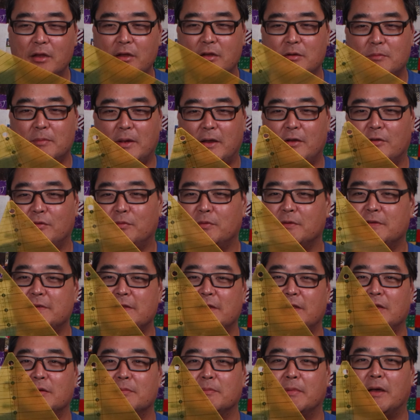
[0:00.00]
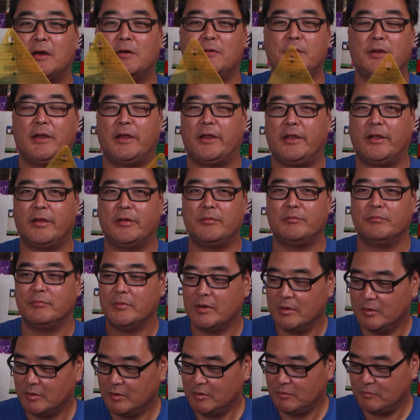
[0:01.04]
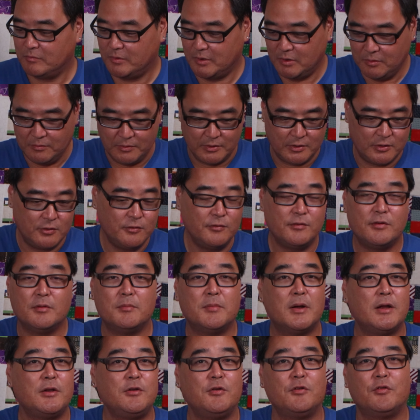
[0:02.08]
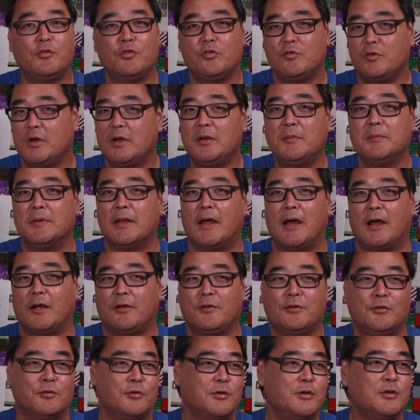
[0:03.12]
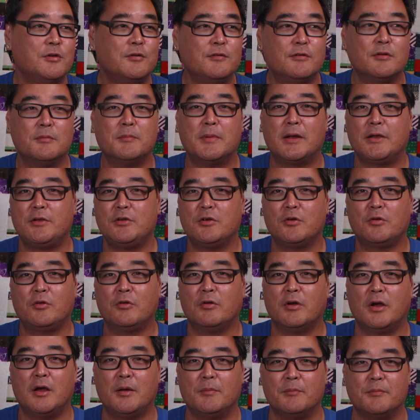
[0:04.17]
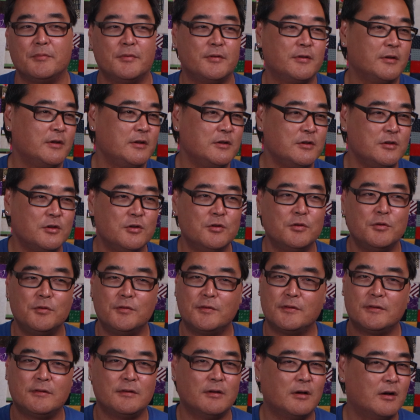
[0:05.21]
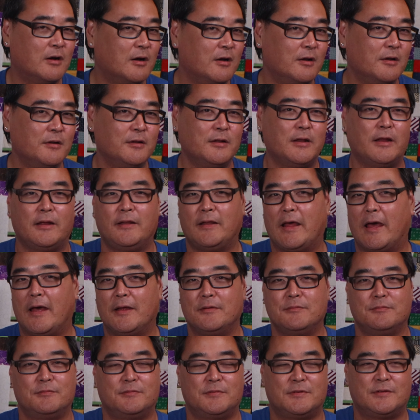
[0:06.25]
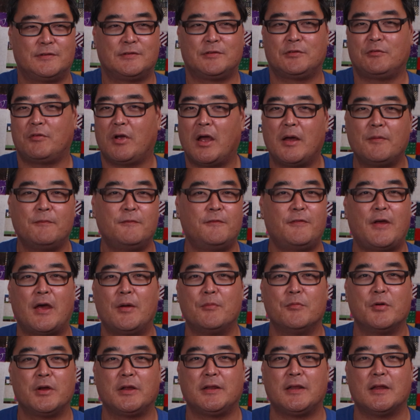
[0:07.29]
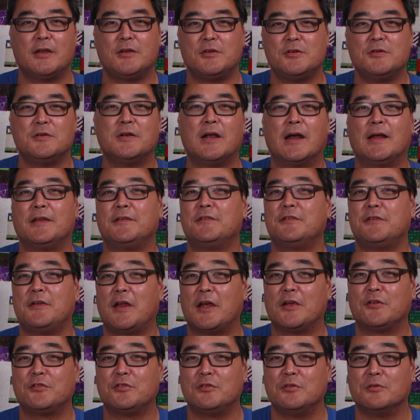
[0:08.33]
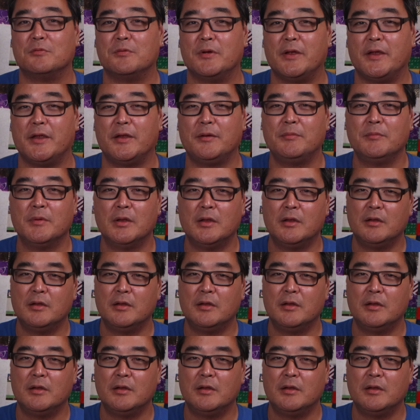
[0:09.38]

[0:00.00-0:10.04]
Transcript: You might as well take them out and, well, use them on your string blocks or use them on your crumbs and use all that scrap fabric that you got stashed away.